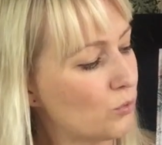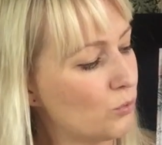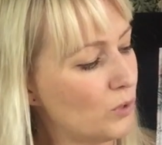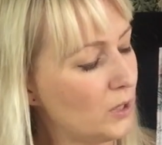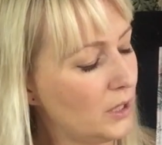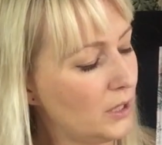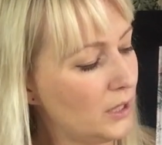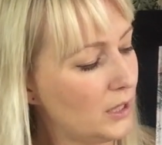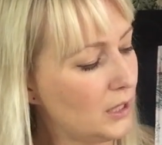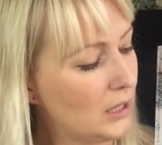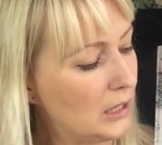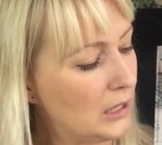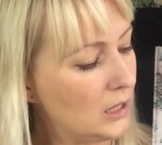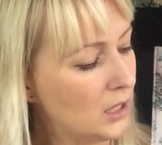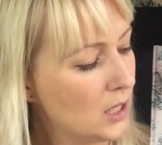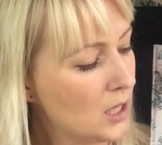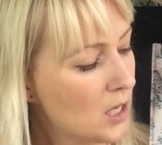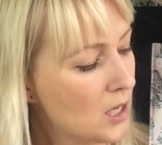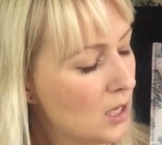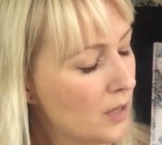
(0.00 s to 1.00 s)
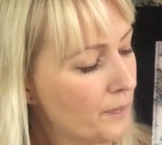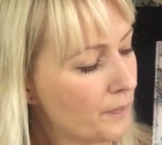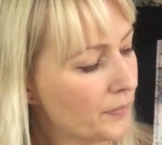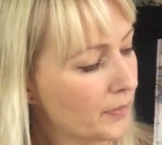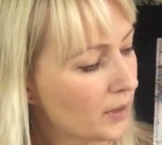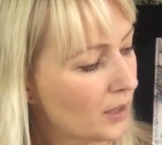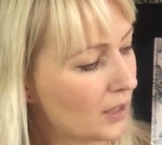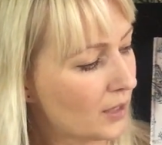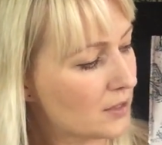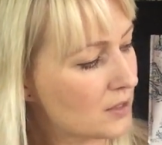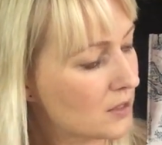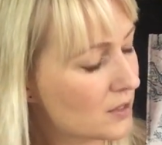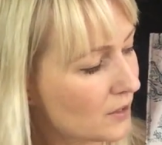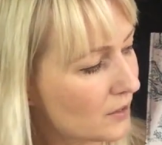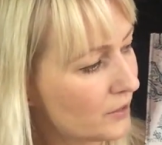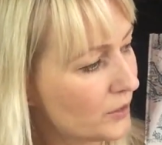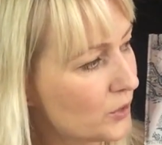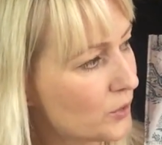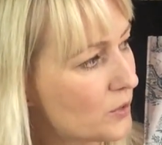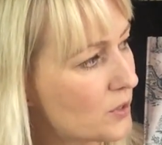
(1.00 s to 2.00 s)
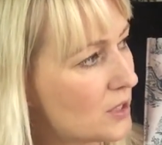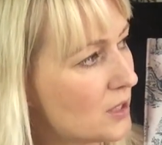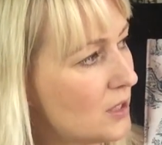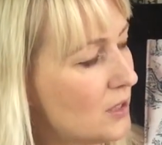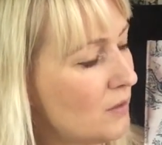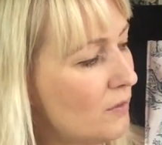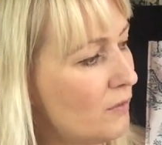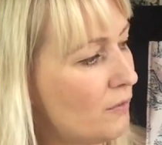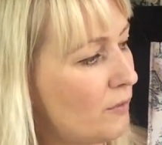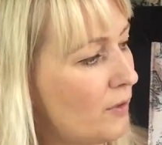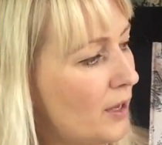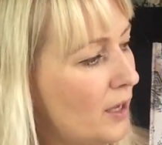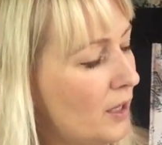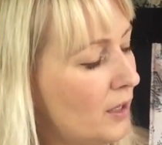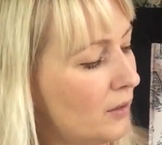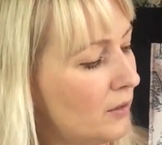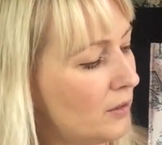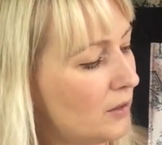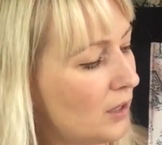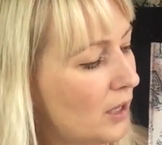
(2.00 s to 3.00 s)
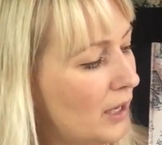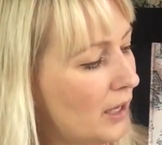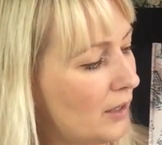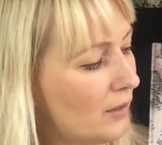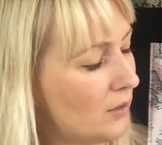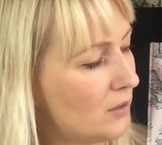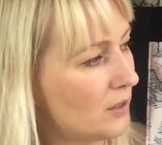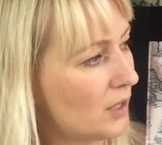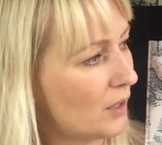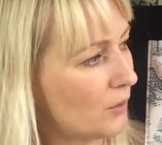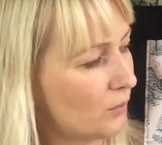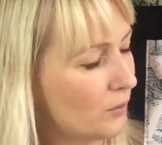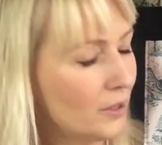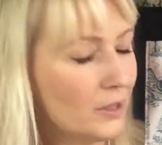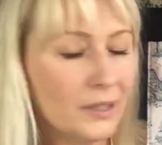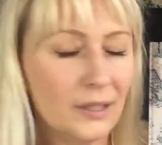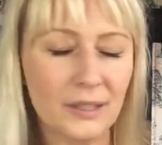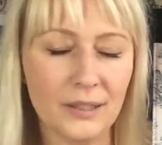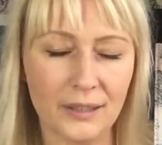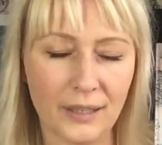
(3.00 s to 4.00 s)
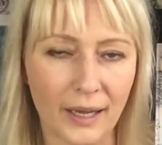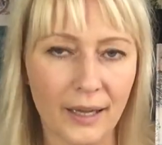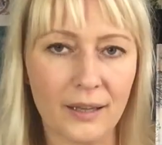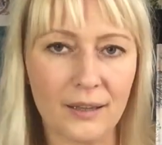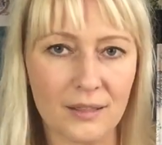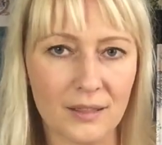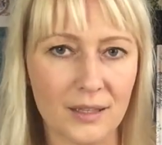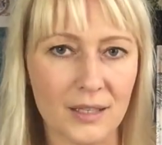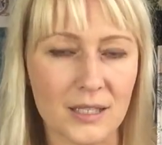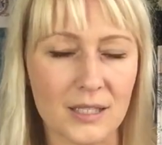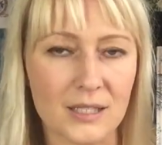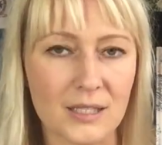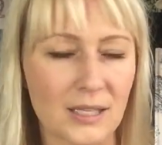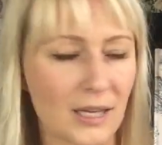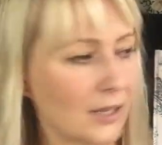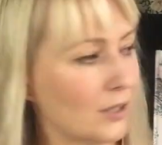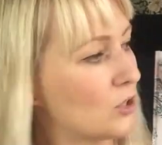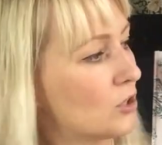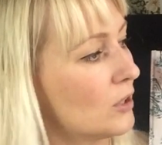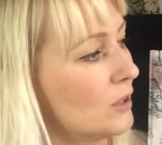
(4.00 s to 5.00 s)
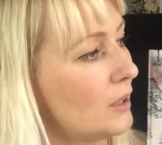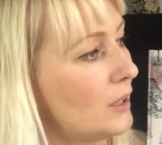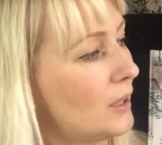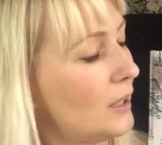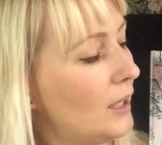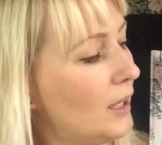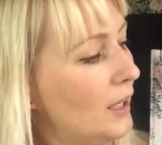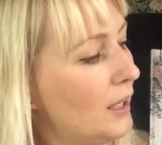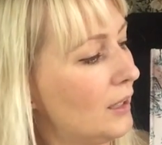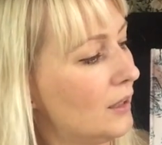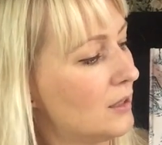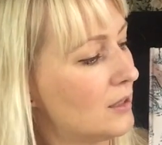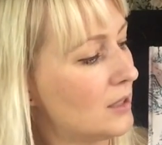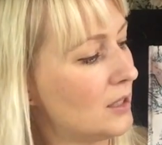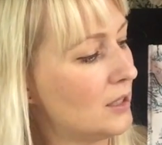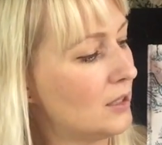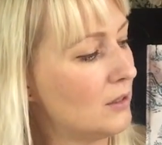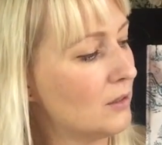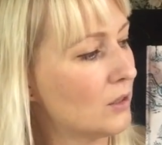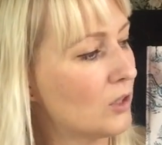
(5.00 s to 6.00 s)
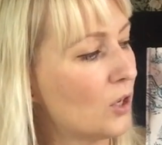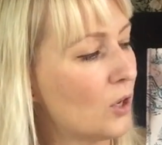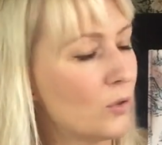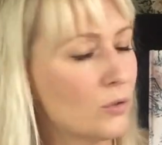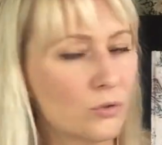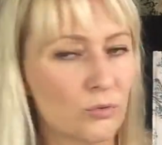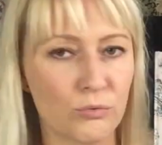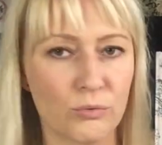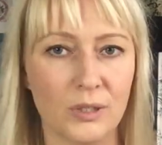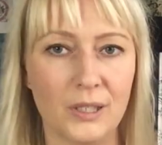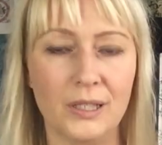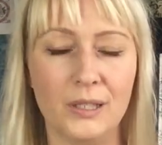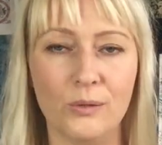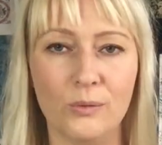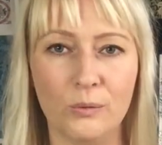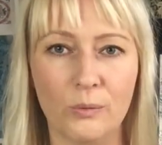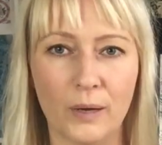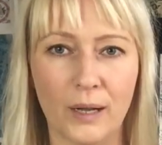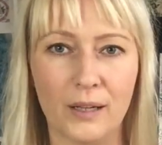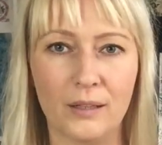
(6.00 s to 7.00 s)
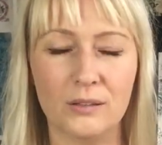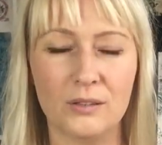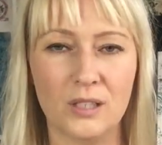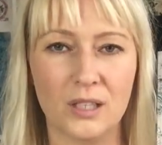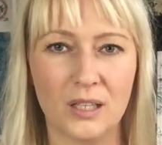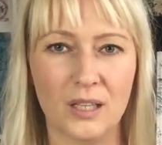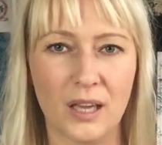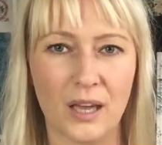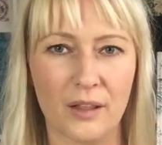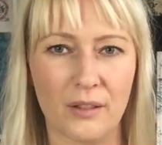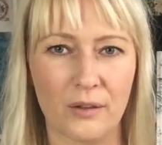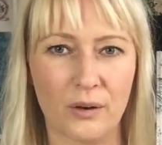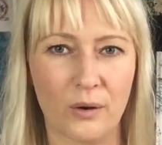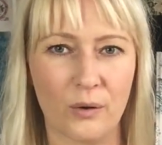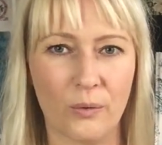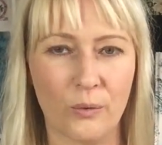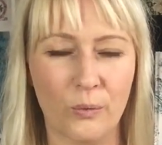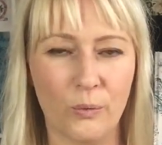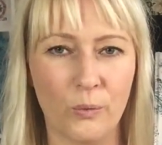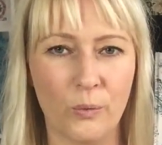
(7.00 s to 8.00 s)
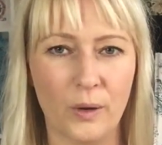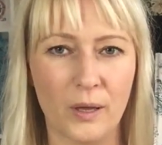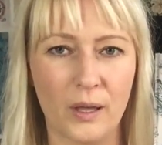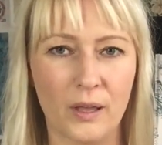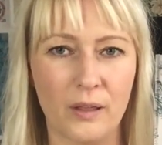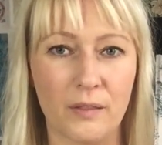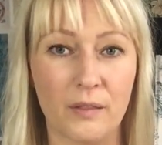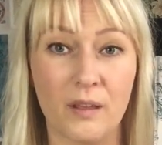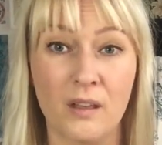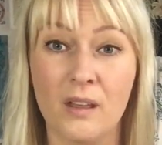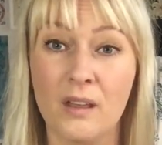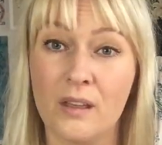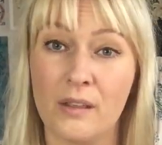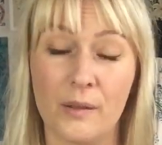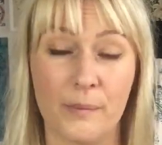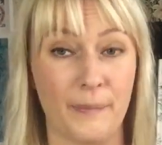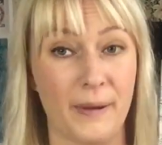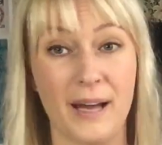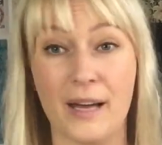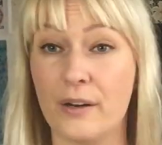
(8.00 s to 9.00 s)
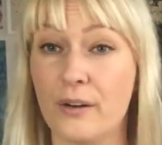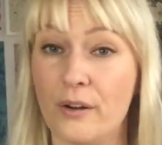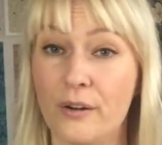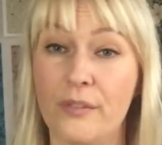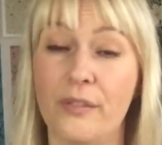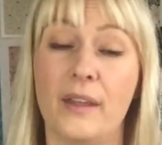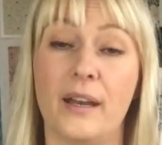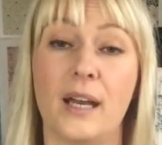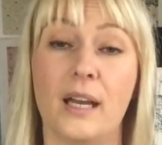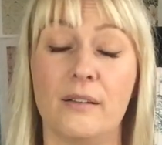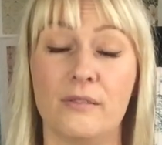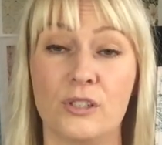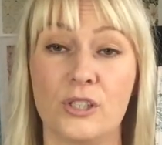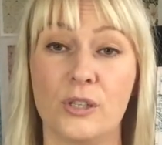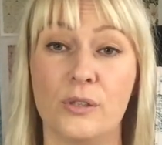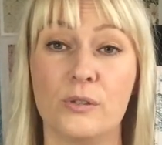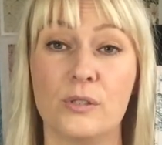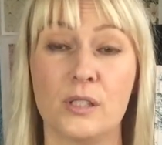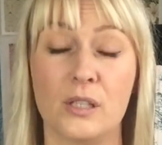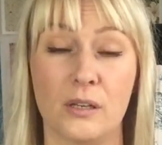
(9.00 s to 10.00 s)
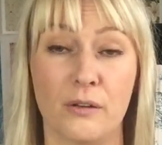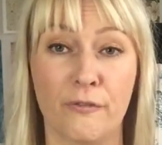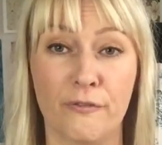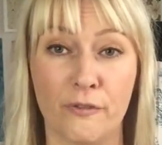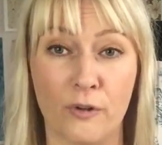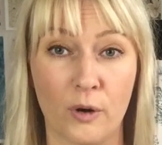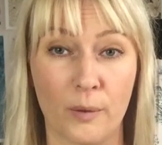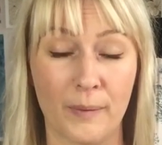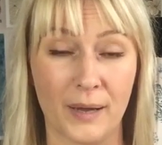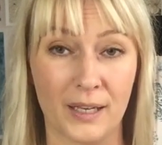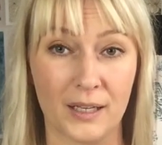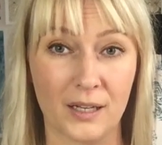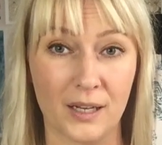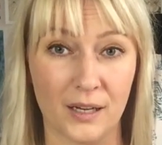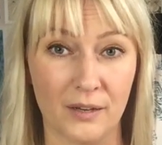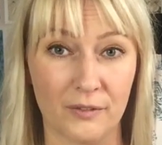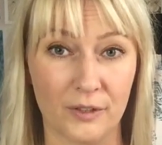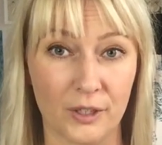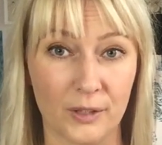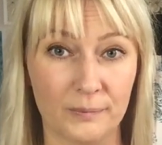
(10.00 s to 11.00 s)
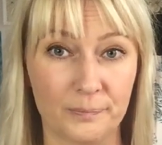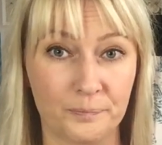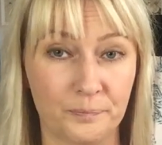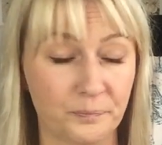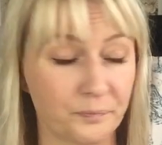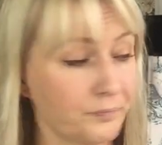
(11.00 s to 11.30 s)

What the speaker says: really exclusive, and I really like this actually, and it goes really well together with the pattern that I've chosen for my cover.